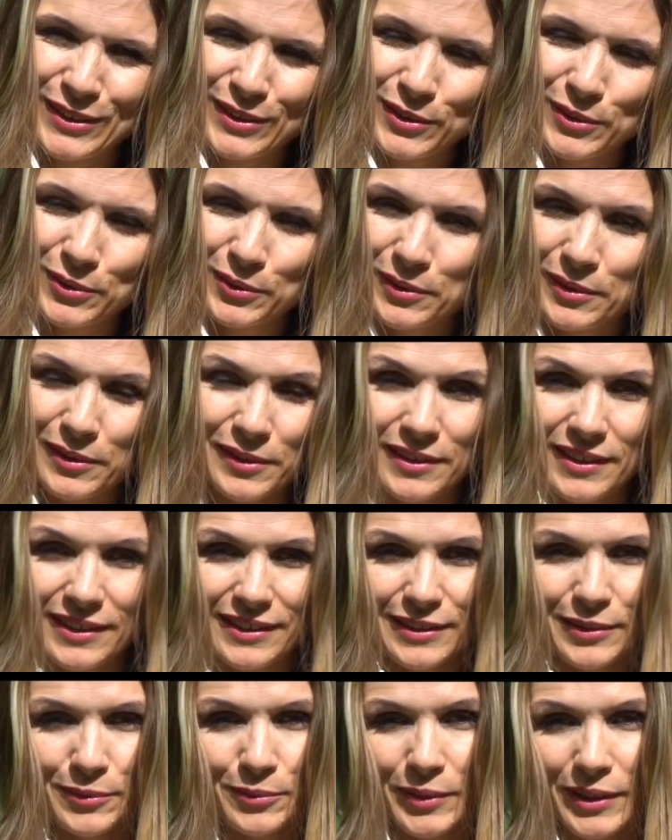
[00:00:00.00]
to do the
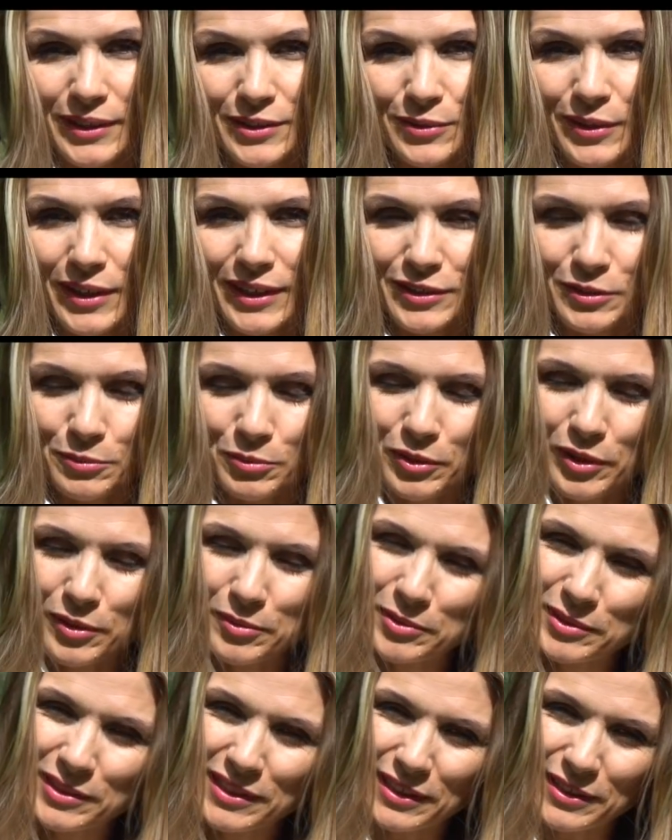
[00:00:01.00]
things that we are trying to
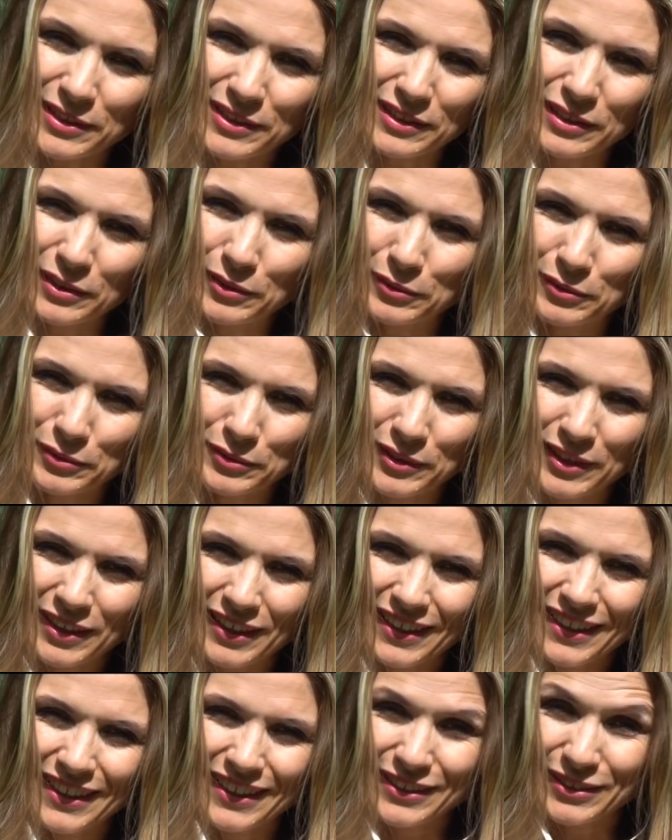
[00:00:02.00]
promise ourselves
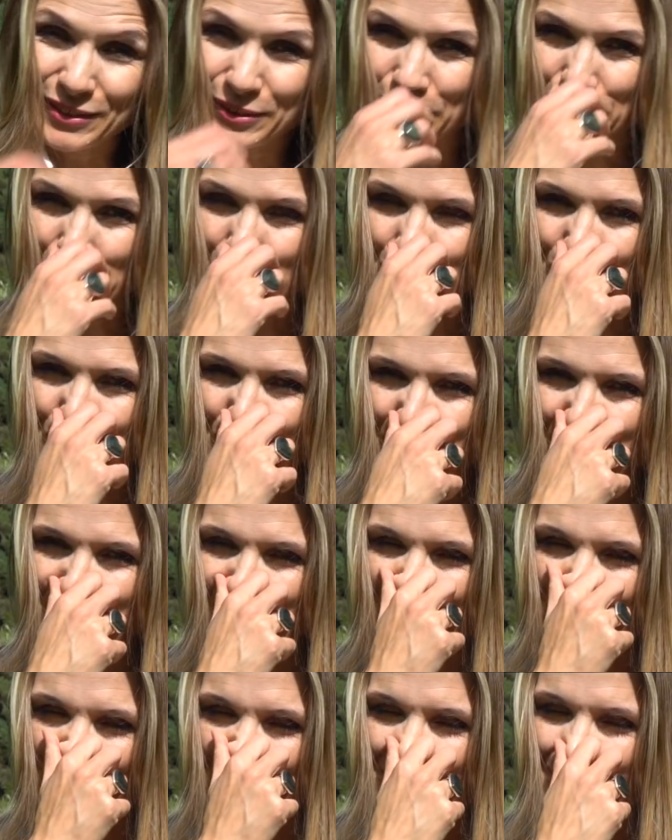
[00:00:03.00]
to do in
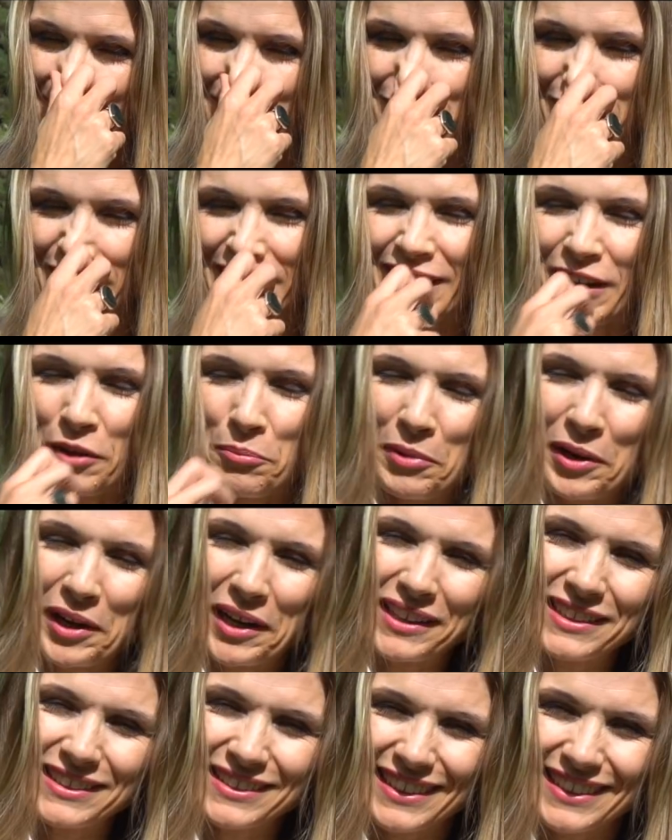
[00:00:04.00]
order to treat our
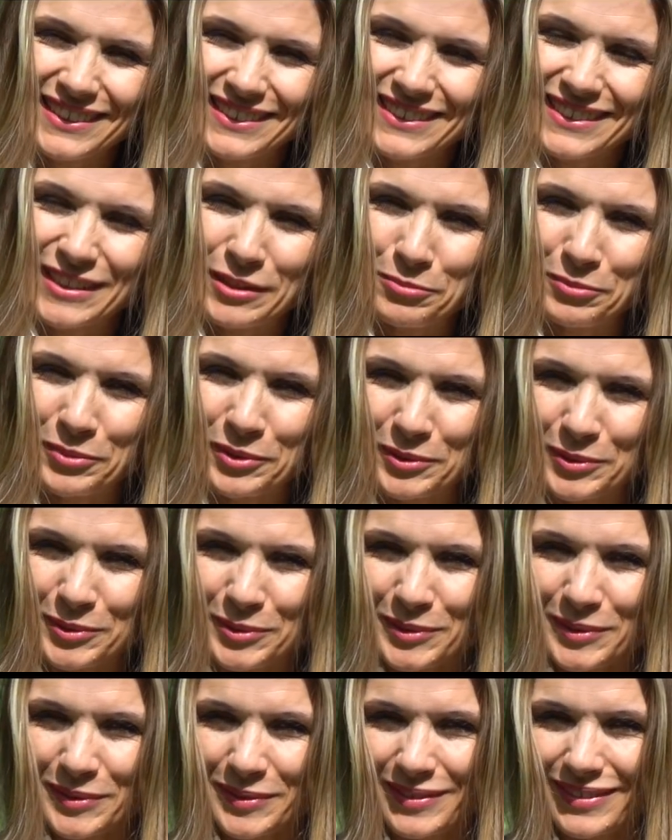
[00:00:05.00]
bodies as
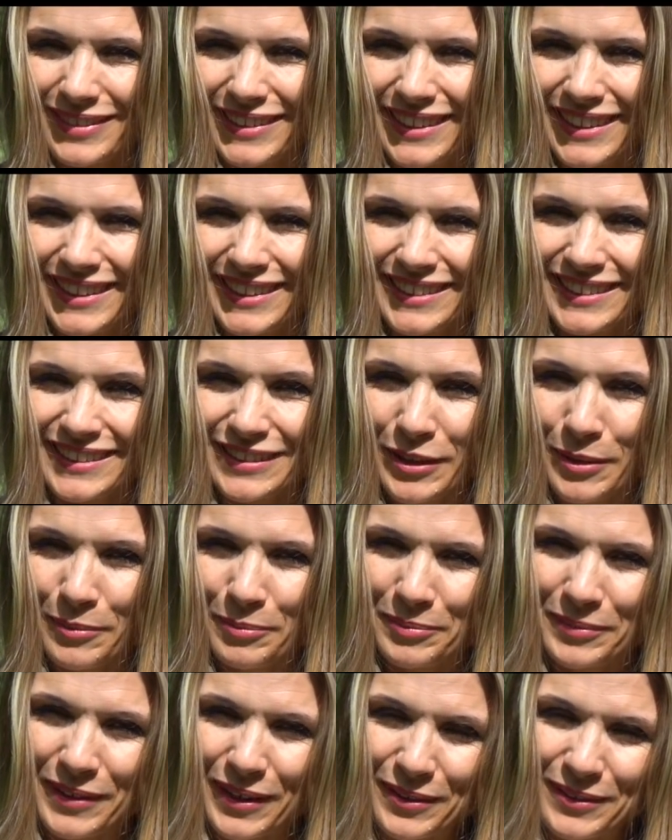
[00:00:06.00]
temples. It ends up
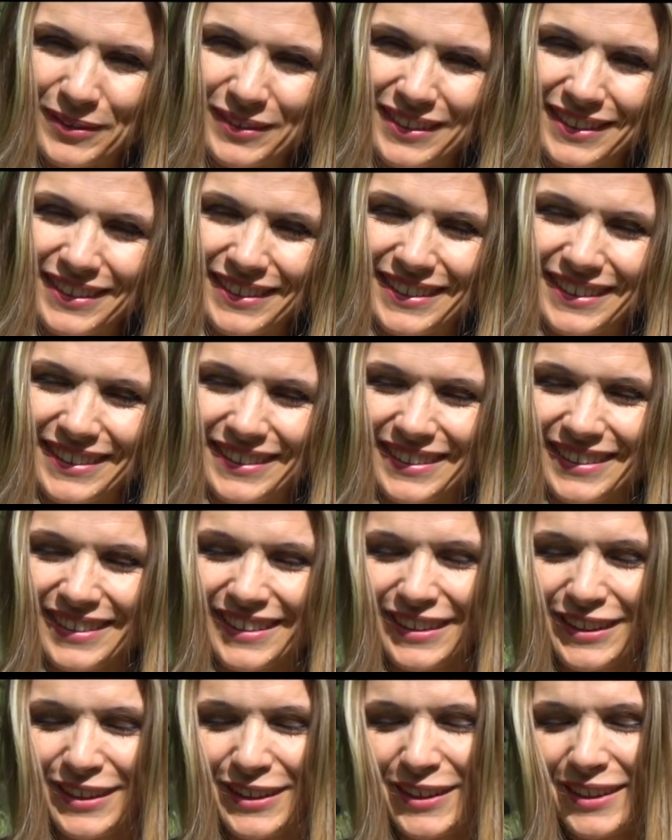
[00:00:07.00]
down there in
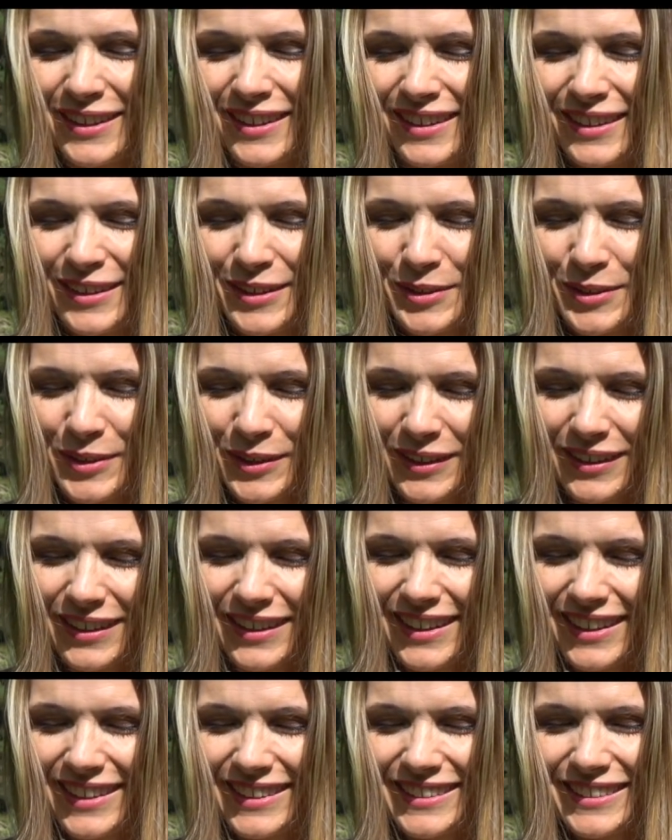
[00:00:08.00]

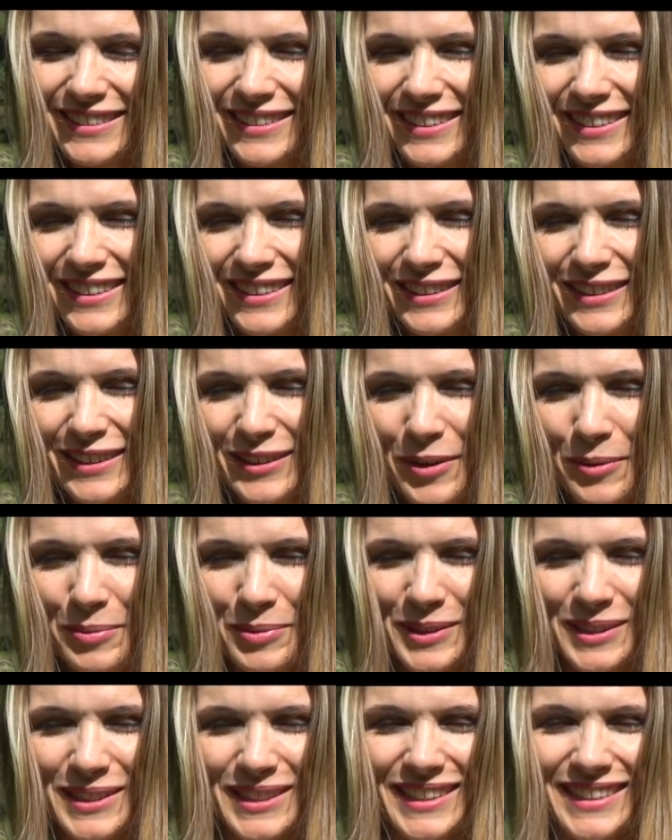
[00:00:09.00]
Cancer in an
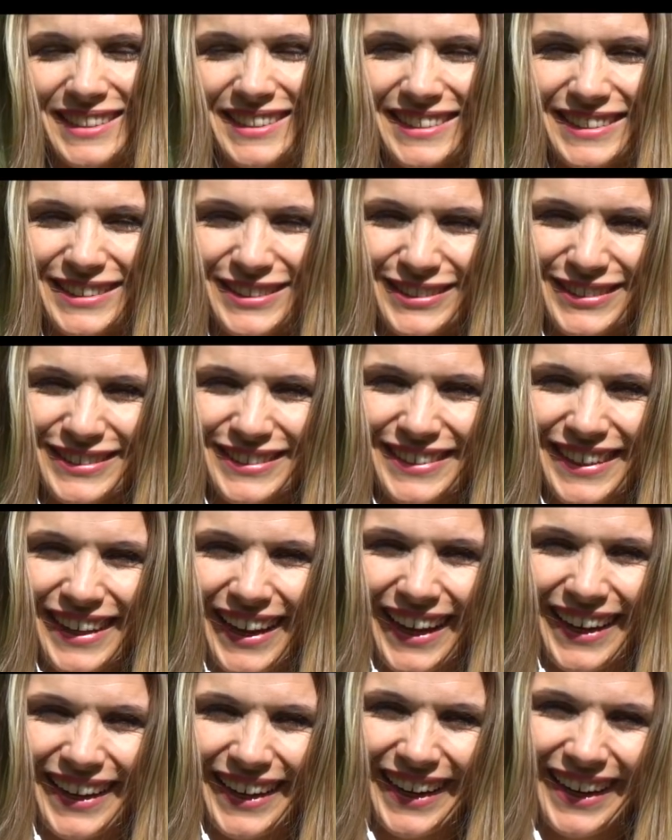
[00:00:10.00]
opposition to
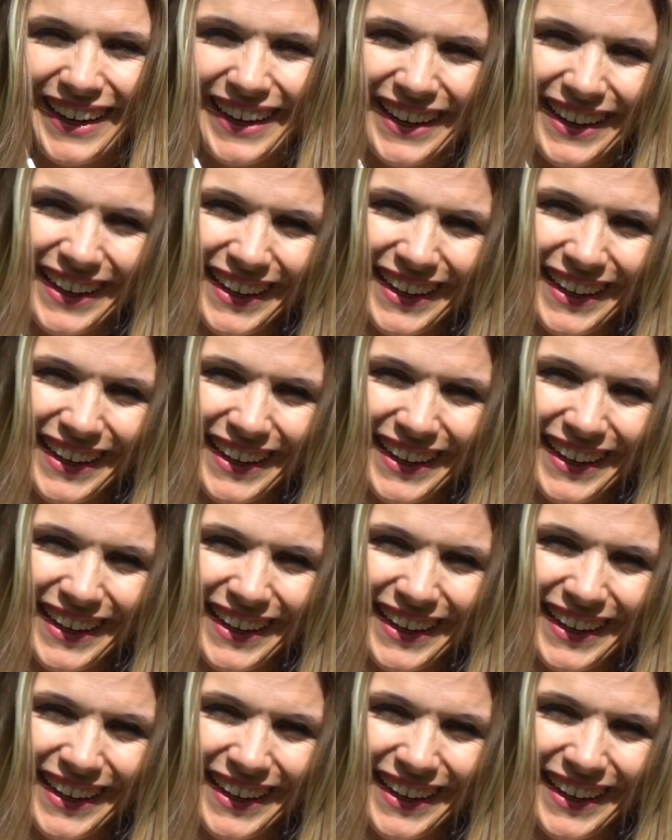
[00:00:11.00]
Saturn,